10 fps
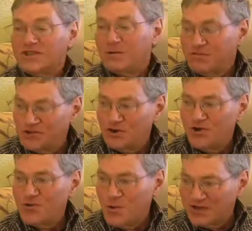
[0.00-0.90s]
That was a
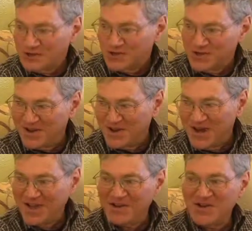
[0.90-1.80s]
long question,
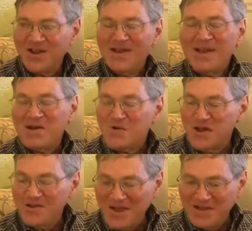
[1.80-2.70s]
and it
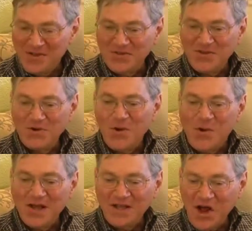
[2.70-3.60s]
would, you
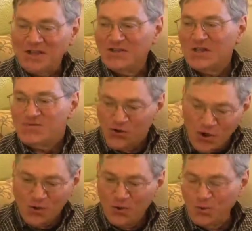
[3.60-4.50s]
know, I deliver a
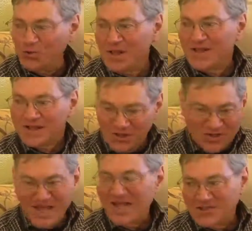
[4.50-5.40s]
whole
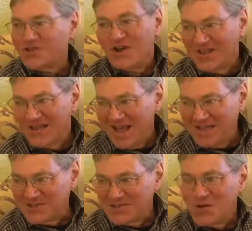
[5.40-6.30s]
class on
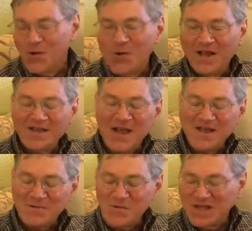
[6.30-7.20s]
that, so
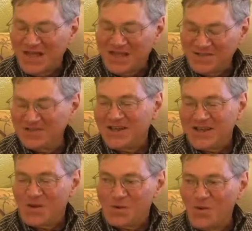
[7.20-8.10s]
we can't
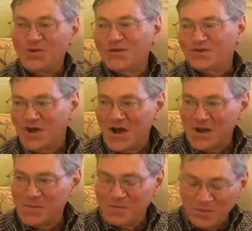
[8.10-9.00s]
take up all the
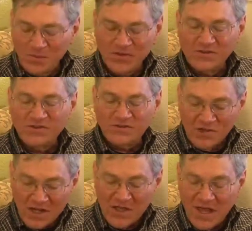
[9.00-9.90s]
time to
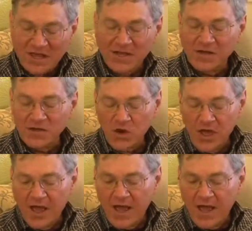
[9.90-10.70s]
say that, and